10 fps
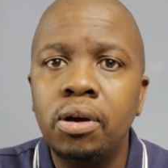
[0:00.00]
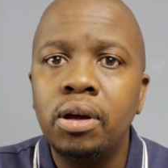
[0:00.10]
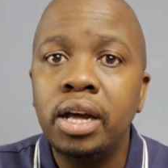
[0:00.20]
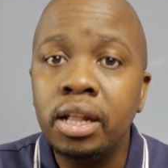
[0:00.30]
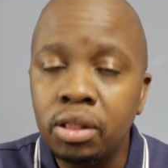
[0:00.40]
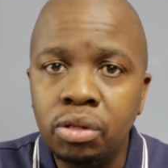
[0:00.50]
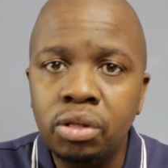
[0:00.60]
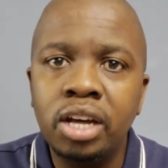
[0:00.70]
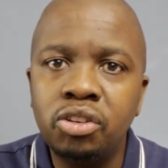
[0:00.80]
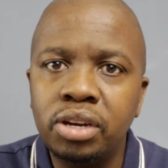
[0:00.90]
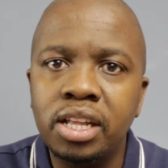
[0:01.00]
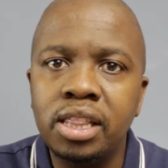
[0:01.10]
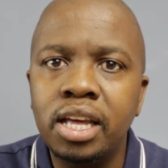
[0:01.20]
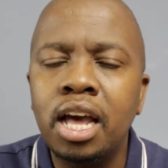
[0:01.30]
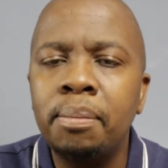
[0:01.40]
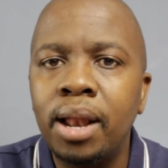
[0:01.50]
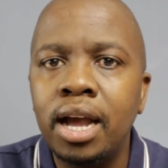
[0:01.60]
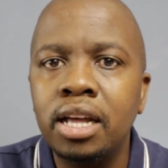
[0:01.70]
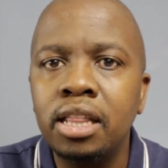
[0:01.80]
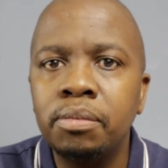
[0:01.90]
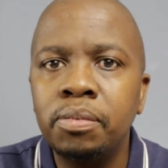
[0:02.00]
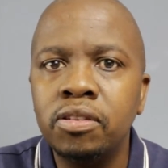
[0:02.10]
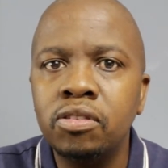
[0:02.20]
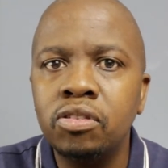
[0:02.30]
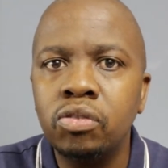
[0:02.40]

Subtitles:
and that you can then apply in the business.